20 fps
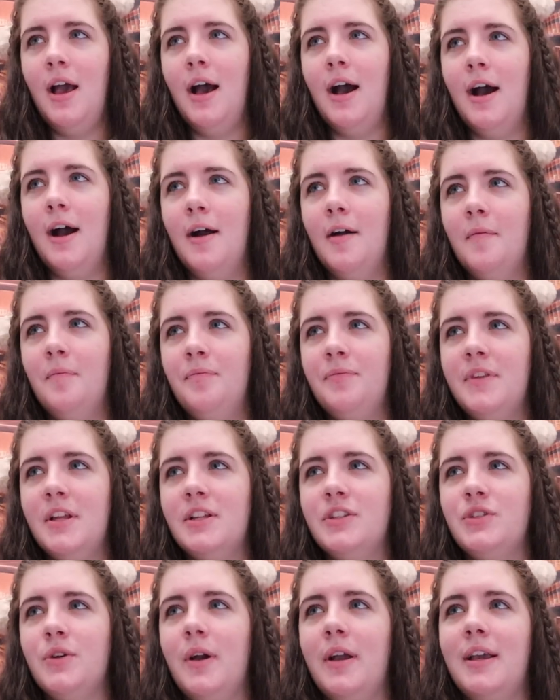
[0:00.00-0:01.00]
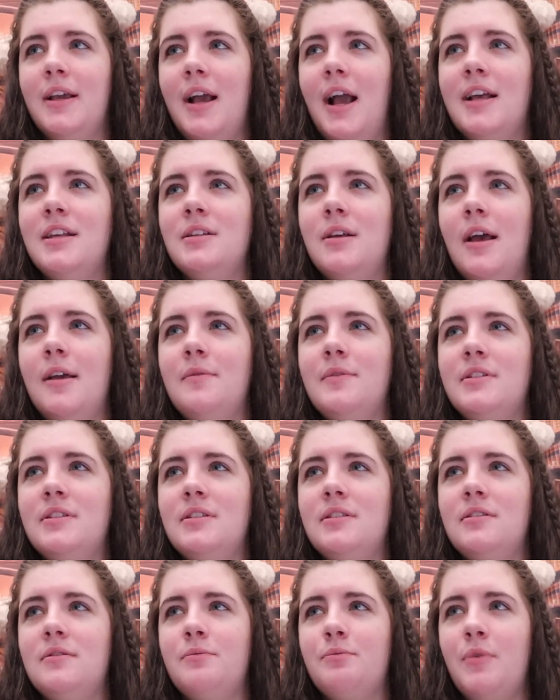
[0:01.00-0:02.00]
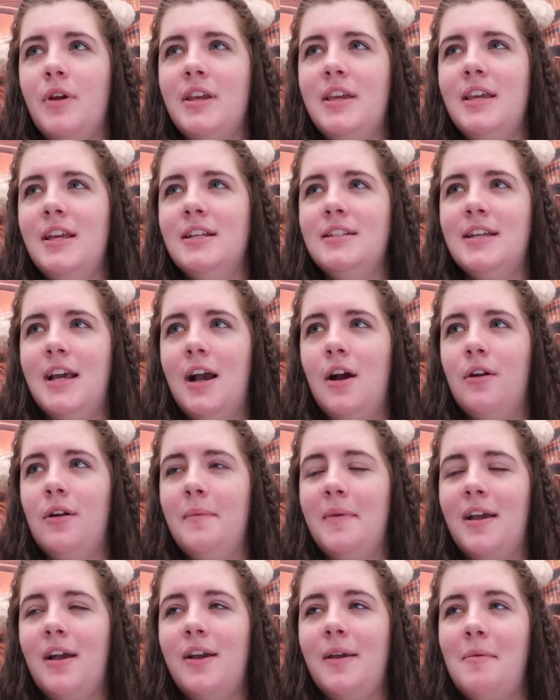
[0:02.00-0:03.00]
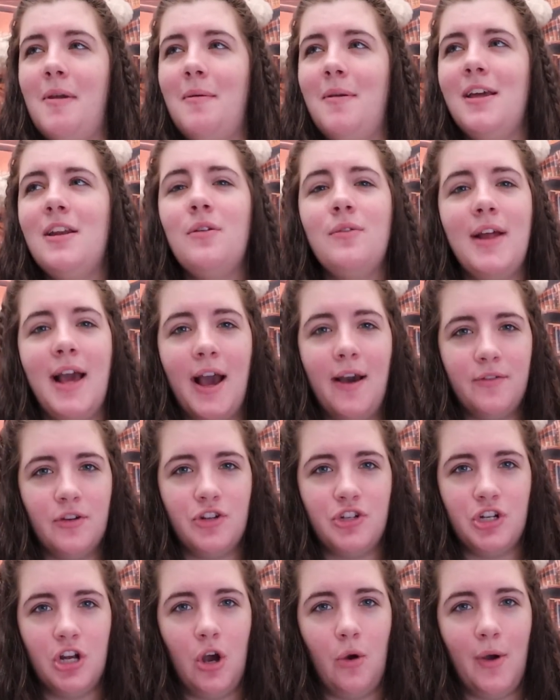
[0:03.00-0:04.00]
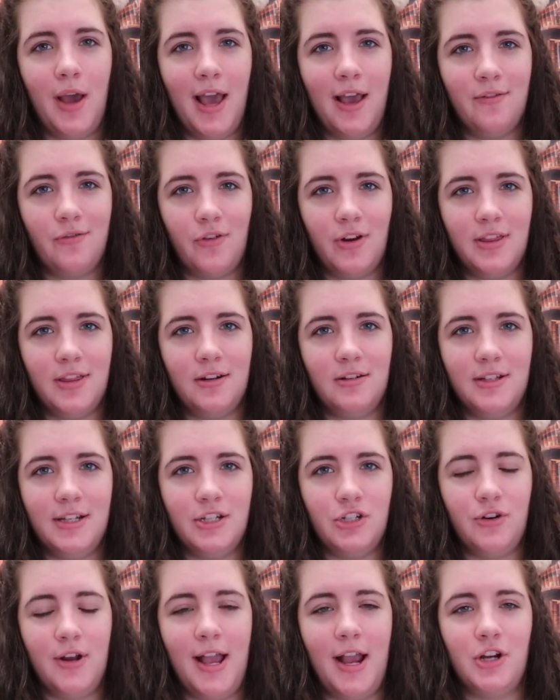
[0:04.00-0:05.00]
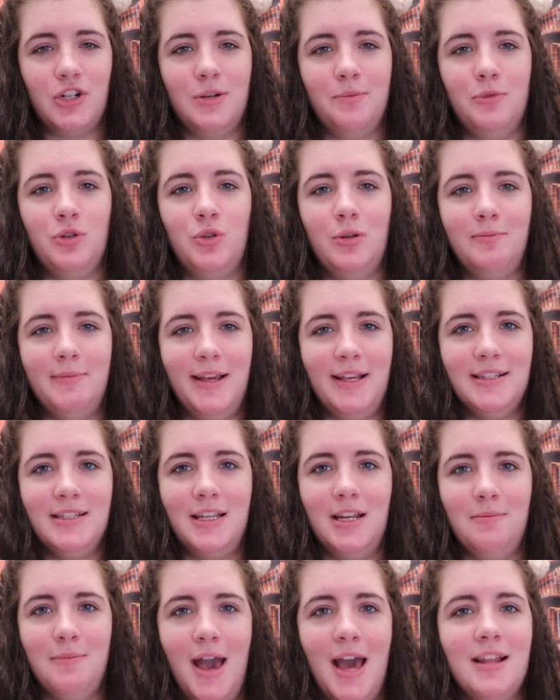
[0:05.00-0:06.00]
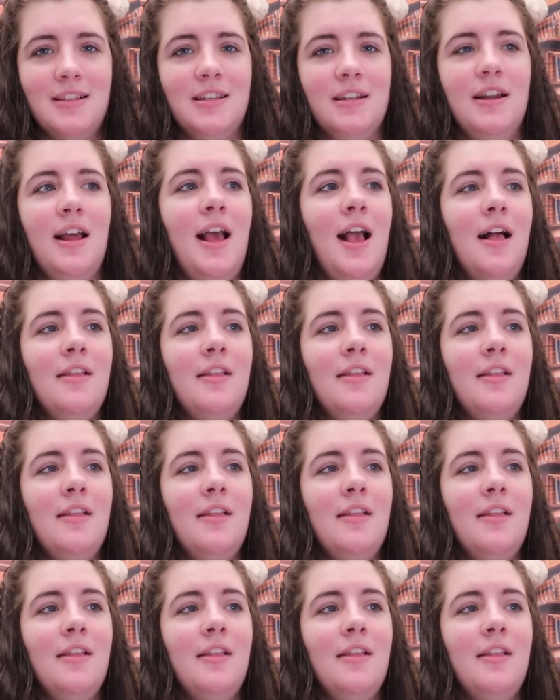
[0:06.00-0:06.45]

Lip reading: And so I was breaking it down. I'm like, okay, maybe I don't have to show every little interaction between Maisie and Madison.